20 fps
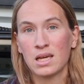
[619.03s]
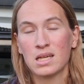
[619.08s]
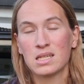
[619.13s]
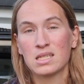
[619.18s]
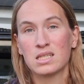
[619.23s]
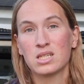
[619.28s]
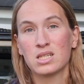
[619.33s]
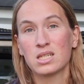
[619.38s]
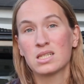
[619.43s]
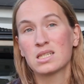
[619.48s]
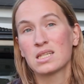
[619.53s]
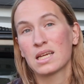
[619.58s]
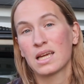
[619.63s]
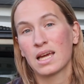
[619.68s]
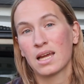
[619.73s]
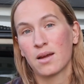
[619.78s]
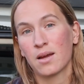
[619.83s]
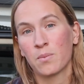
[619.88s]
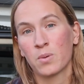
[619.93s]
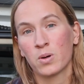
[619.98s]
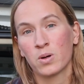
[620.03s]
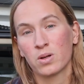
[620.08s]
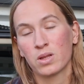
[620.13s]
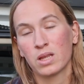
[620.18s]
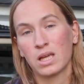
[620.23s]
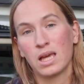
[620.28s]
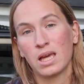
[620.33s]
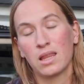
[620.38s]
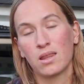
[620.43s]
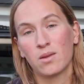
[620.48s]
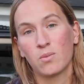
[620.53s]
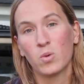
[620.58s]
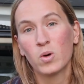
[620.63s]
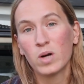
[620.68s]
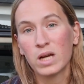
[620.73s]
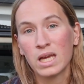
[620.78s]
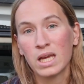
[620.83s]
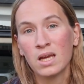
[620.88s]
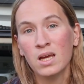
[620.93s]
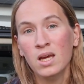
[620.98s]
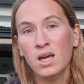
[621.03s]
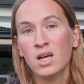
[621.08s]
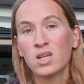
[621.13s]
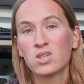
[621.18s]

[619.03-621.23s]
is just to get up early in the morning,